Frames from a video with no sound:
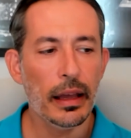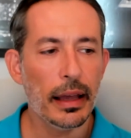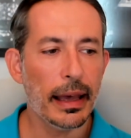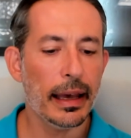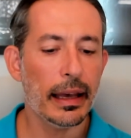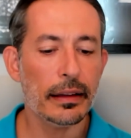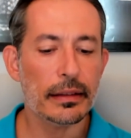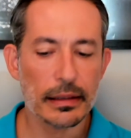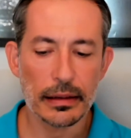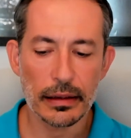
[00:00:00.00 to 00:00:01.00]

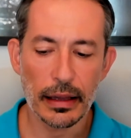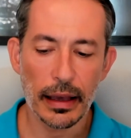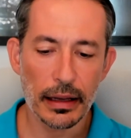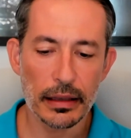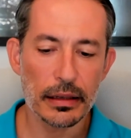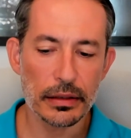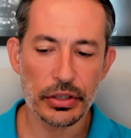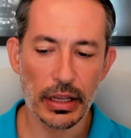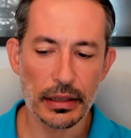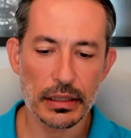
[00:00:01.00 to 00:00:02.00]
And another
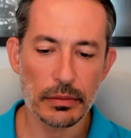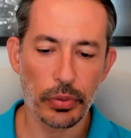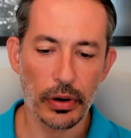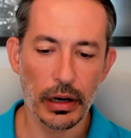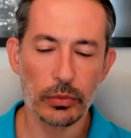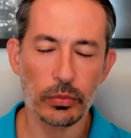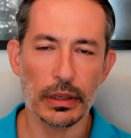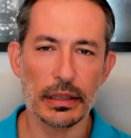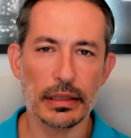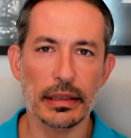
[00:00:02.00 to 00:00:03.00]
challenging part
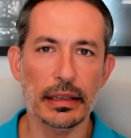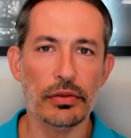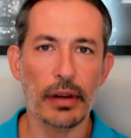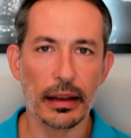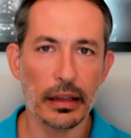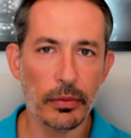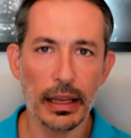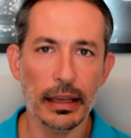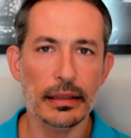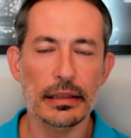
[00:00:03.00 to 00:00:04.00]
was the
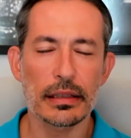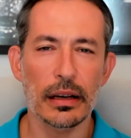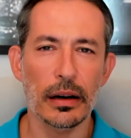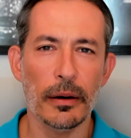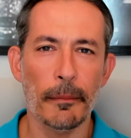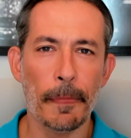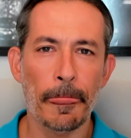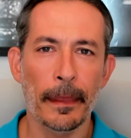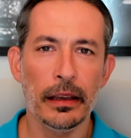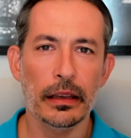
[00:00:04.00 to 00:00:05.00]
interactivity. So,
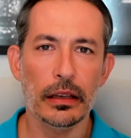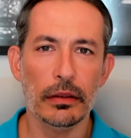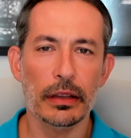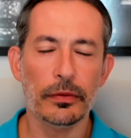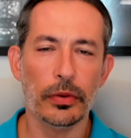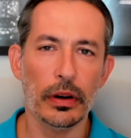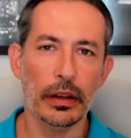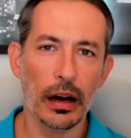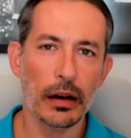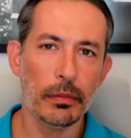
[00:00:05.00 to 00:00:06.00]
you know, that for a
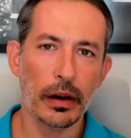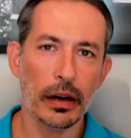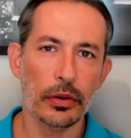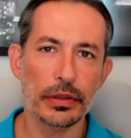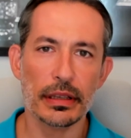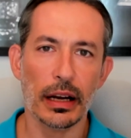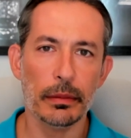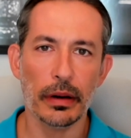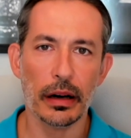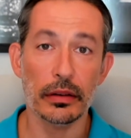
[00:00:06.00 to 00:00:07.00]
navbar or
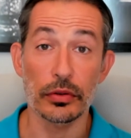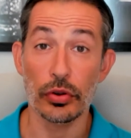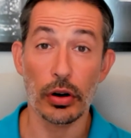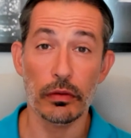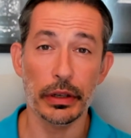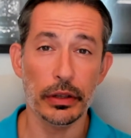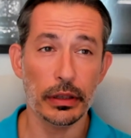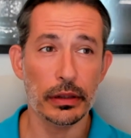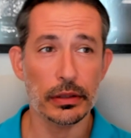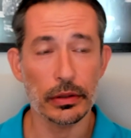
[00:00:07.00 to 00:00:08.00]
sidebar or drawer, you
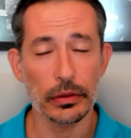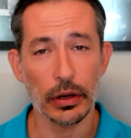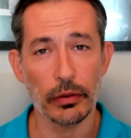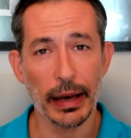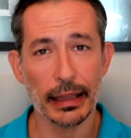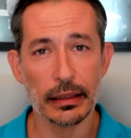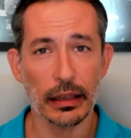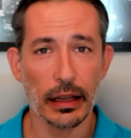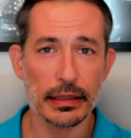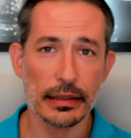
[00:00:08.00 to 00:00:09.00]
need to, you know, add
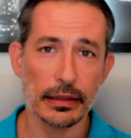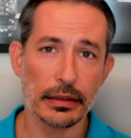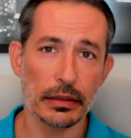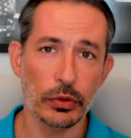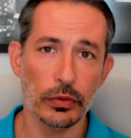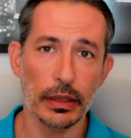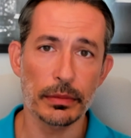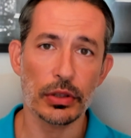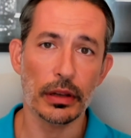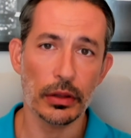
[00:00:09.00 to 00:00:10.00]
classes, remove them
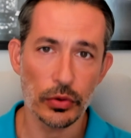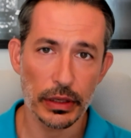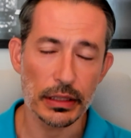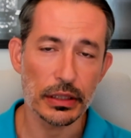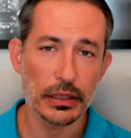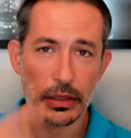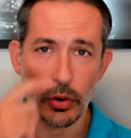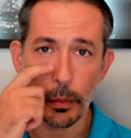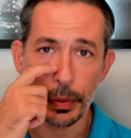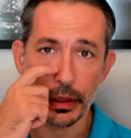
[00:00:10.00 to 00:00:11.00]
so that you can just
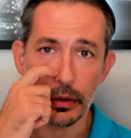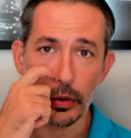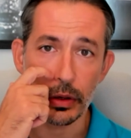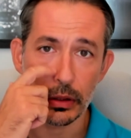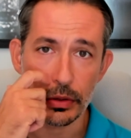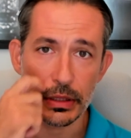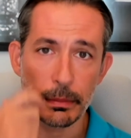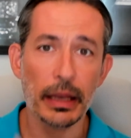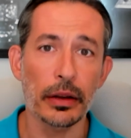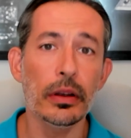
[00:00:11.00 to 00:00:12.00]
open or close a
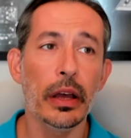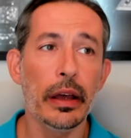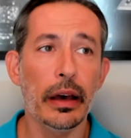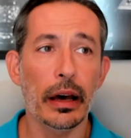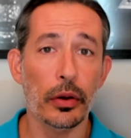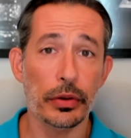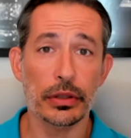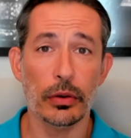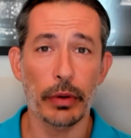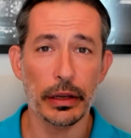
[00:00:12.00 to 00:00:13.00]
menu. And
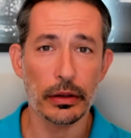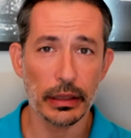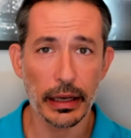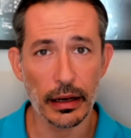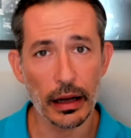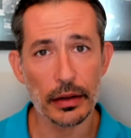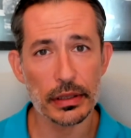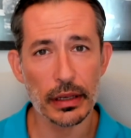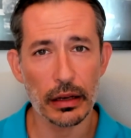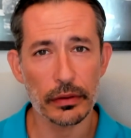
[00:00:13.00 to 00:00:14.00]
also, when you click an
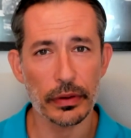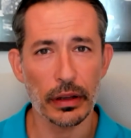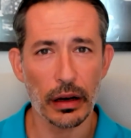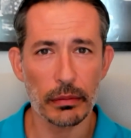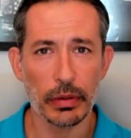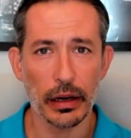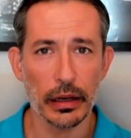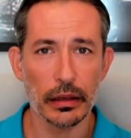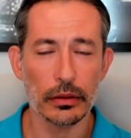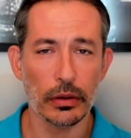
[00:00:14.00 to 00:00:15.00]
outside of a
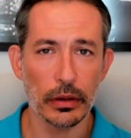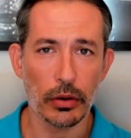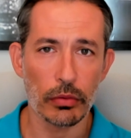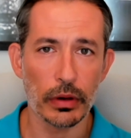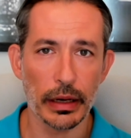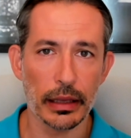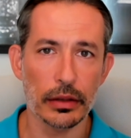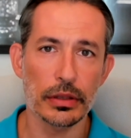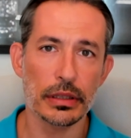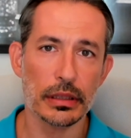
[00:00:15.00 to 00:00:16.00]
navbar overlay, you
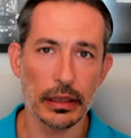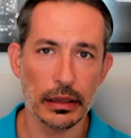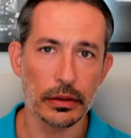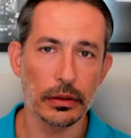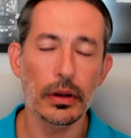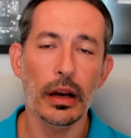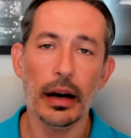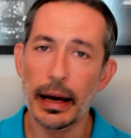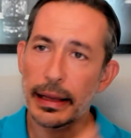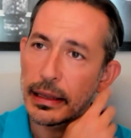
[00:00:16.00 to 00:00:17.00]
just need to
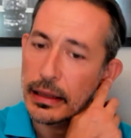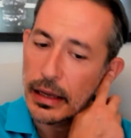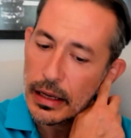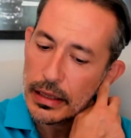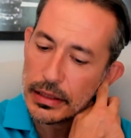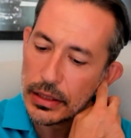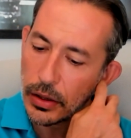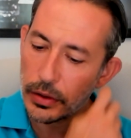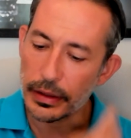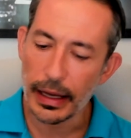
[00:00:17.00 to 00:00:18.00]
hide it.
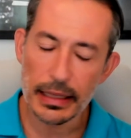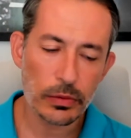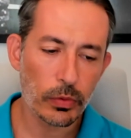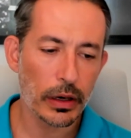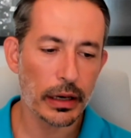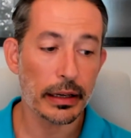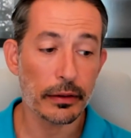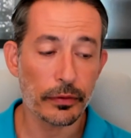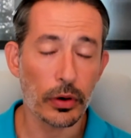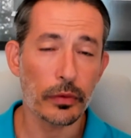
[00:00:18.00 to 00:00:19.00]
So that's where
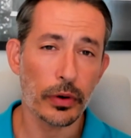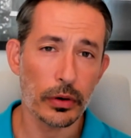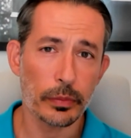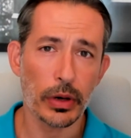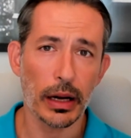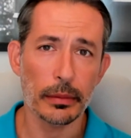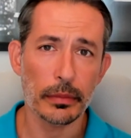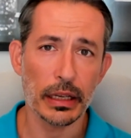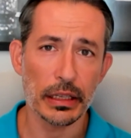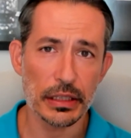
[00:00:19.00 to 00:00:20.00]
for
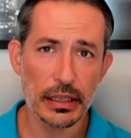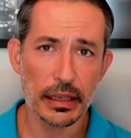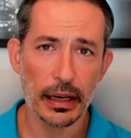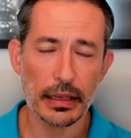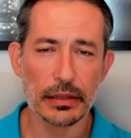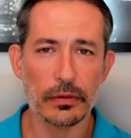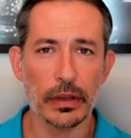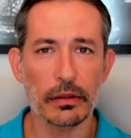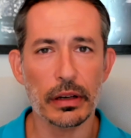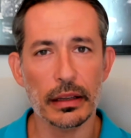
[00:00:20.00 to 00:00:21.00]
PrimeNG case, we
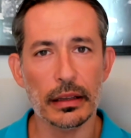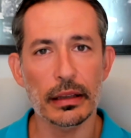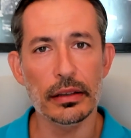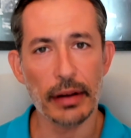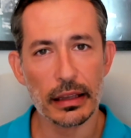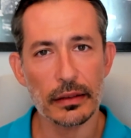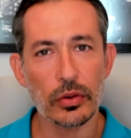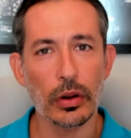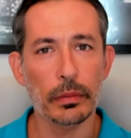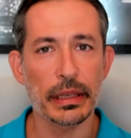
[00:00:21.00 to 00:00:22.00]
have created a directive
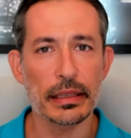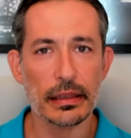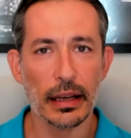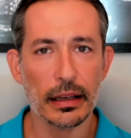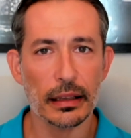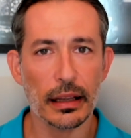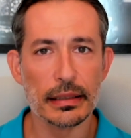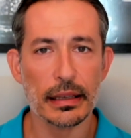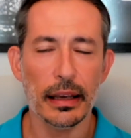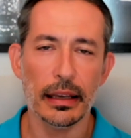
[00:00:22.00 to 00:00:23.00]
called PStyle
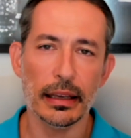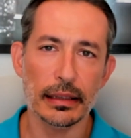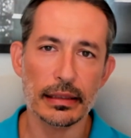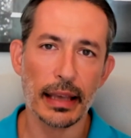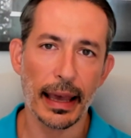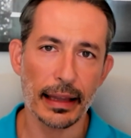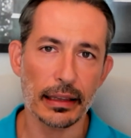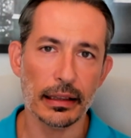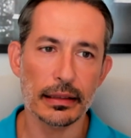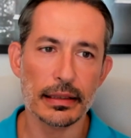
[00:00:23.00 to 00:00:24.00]
class. It
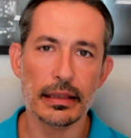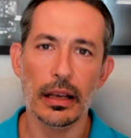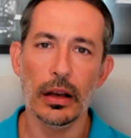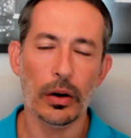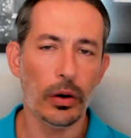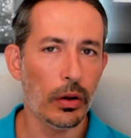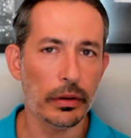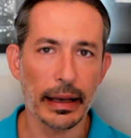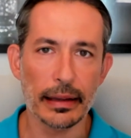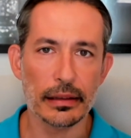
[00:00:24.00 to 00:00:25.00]
handles all
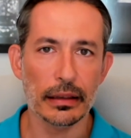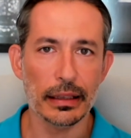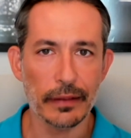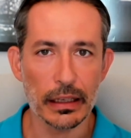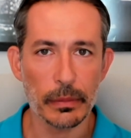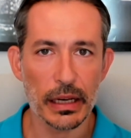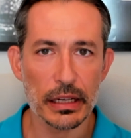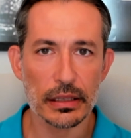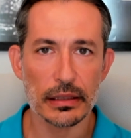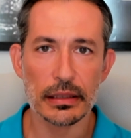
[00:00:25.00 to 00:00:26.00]
the enter leave
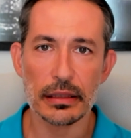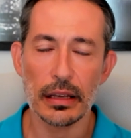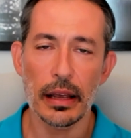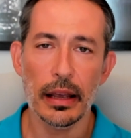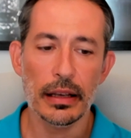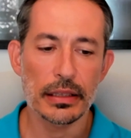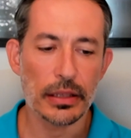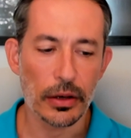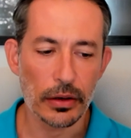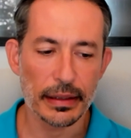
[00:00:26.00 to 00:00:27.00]
animations.
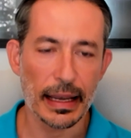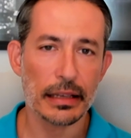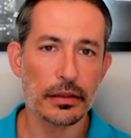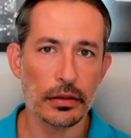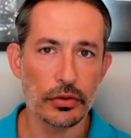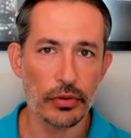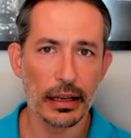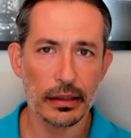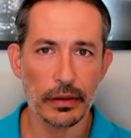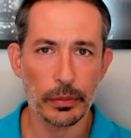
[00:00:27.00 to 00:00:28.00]
So thanks to the
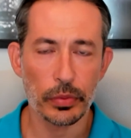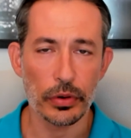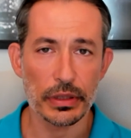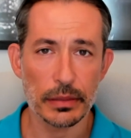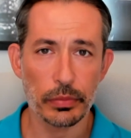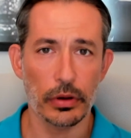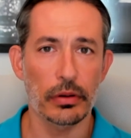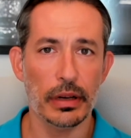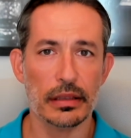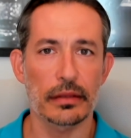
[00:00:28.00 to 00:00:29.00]
directive approach, it's
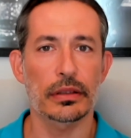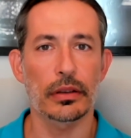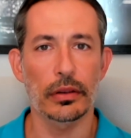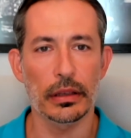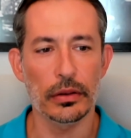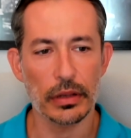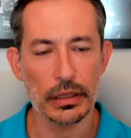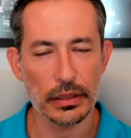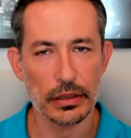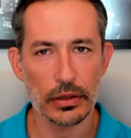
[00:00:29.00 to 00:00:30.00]
progressive, so that you
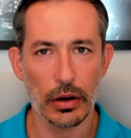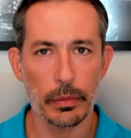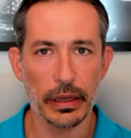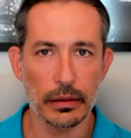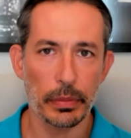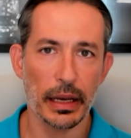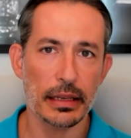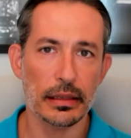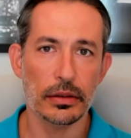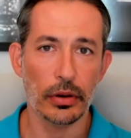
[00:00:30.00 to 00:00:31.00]
can just copy and
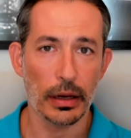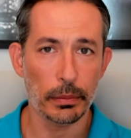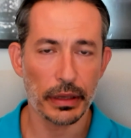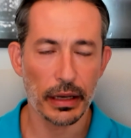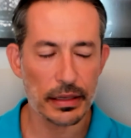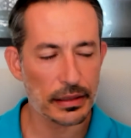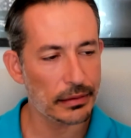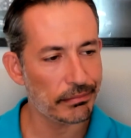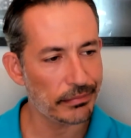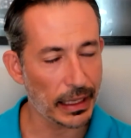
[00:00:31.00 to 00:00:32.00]
paste it to your
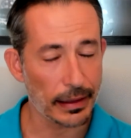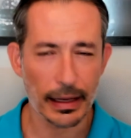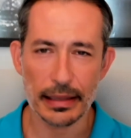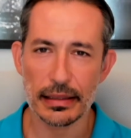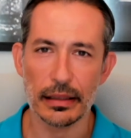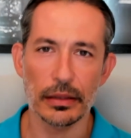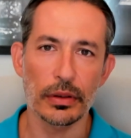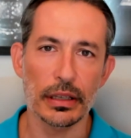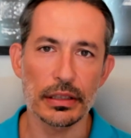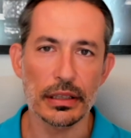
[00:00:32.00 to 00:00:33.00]
application, and that's it. You
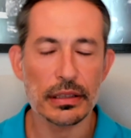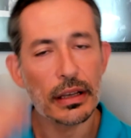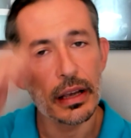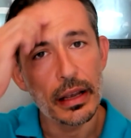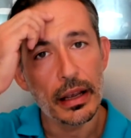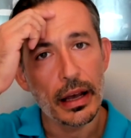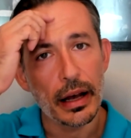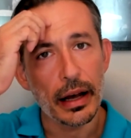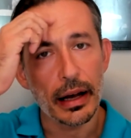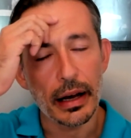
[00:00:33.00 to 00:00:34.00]
can just
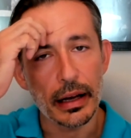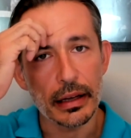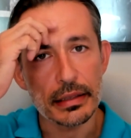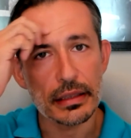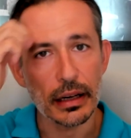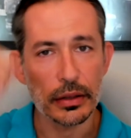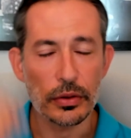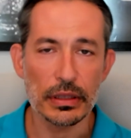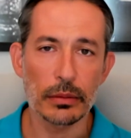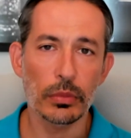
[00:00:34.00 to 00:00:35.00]
start
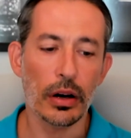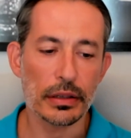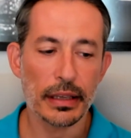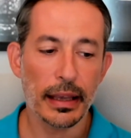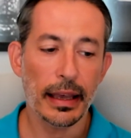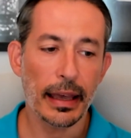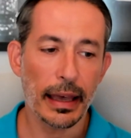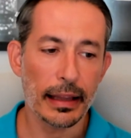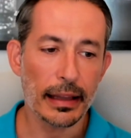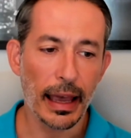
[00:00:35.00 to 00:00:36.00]
using blocks.
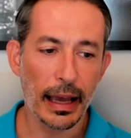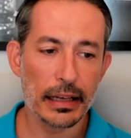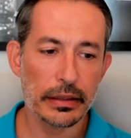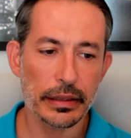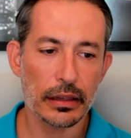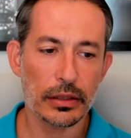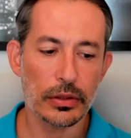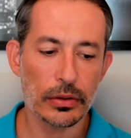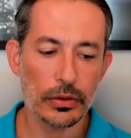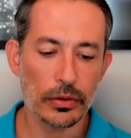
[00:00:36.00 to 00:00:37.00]
And actually,
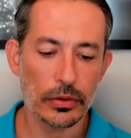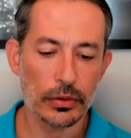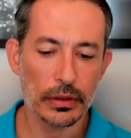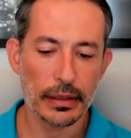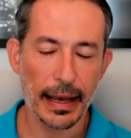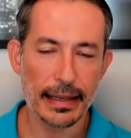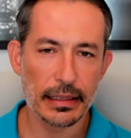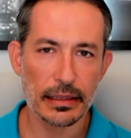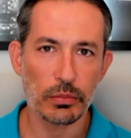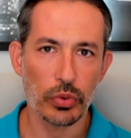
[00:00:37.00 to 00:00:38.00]
to
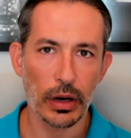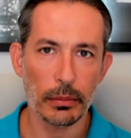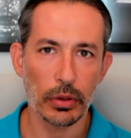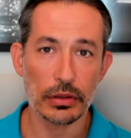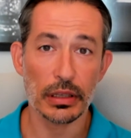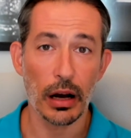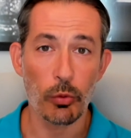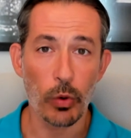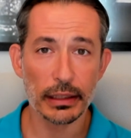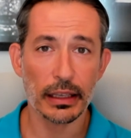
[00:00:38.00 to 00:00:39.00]
test PrimeBlocks,
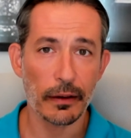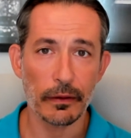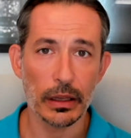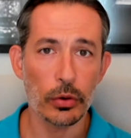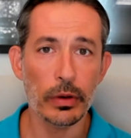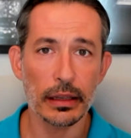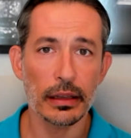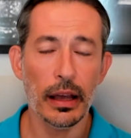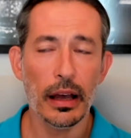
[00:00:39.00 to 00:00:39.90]
what can we do with it?